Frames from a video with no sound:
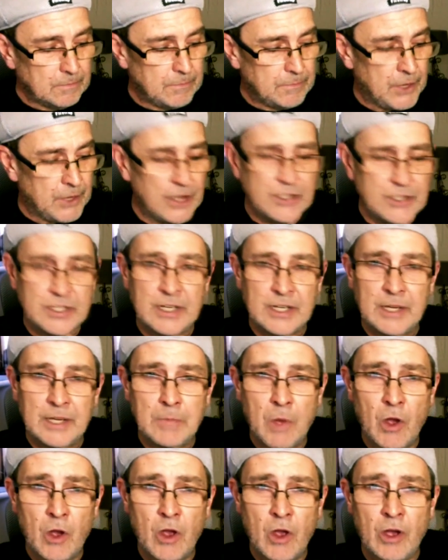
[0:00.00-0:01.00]
Personally,
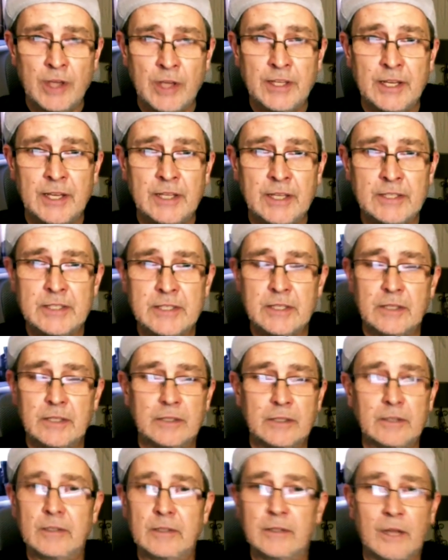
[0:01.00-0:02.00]
my ideas,
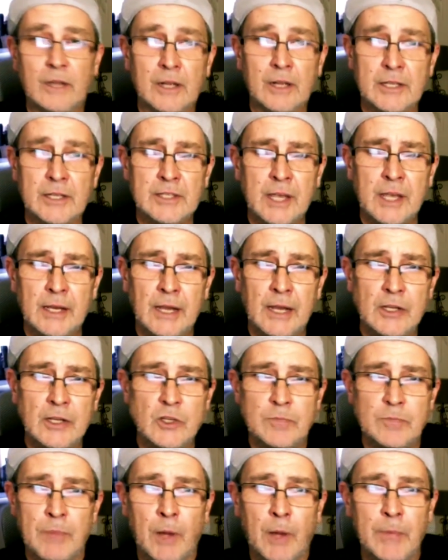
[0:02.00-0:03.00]
like I say, they
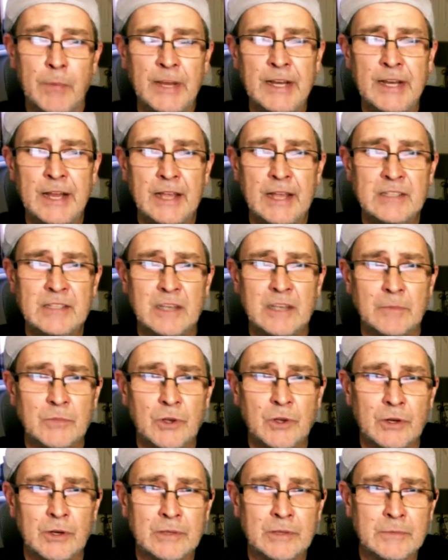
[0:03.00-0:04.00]
just pop in there
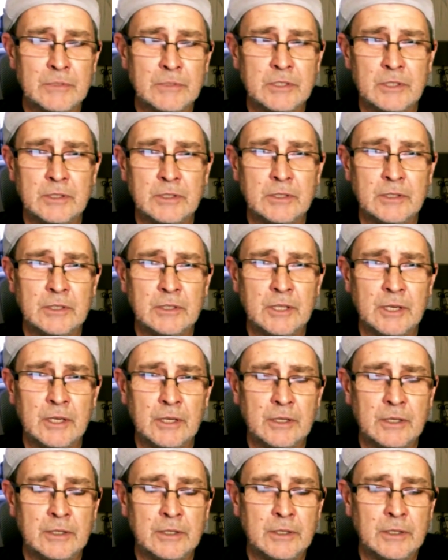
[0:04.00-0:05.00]
sometimes. And
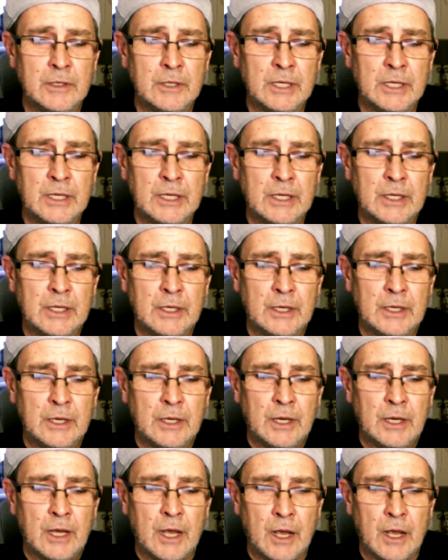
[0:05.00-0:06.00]
uh,
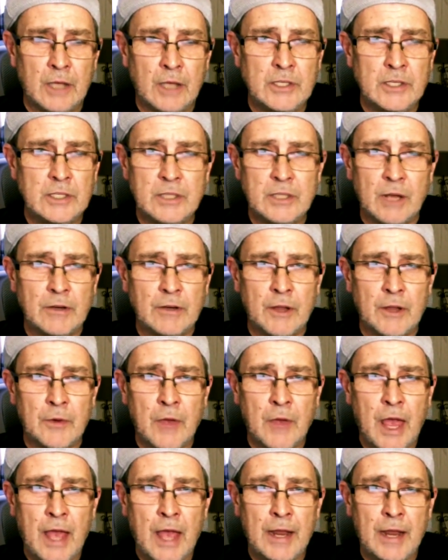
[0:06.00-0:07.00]
I just don't know
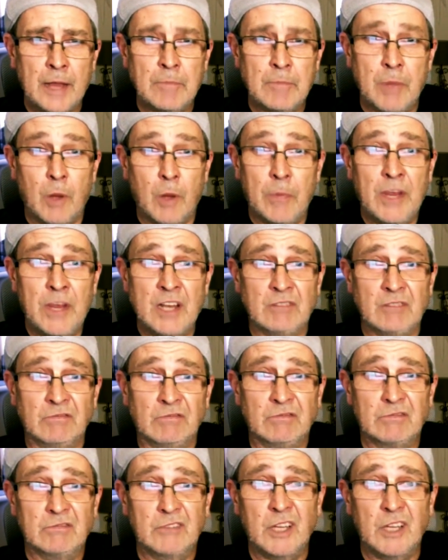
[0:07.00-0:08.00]
how they pop in.
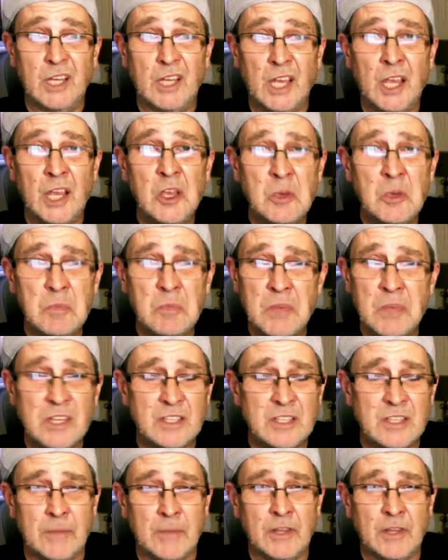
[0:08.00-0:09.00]
It, it could be
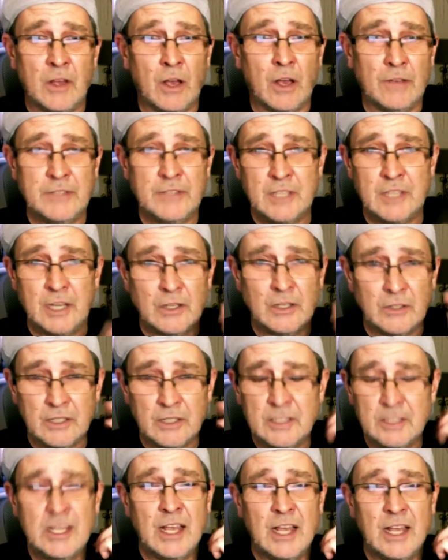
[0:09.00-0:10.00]
something that I've seen on
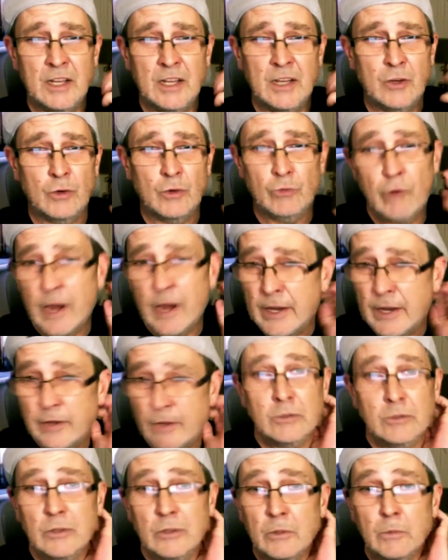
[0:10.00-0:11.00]
the telly or read
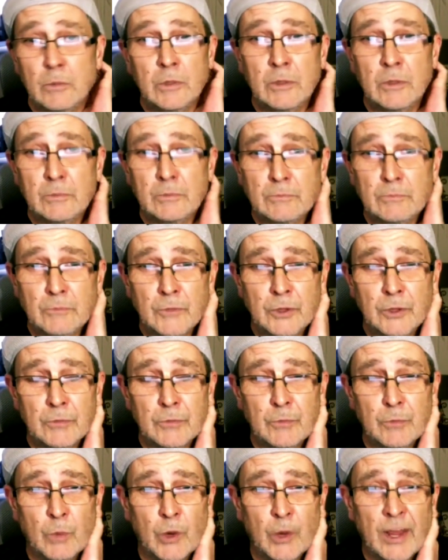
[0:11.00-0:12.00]
or, or
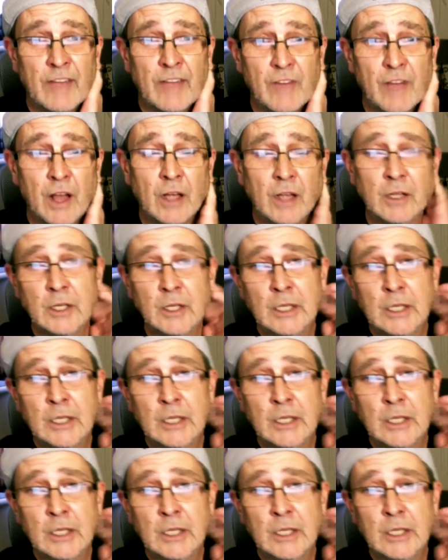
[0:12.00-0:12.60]
whatever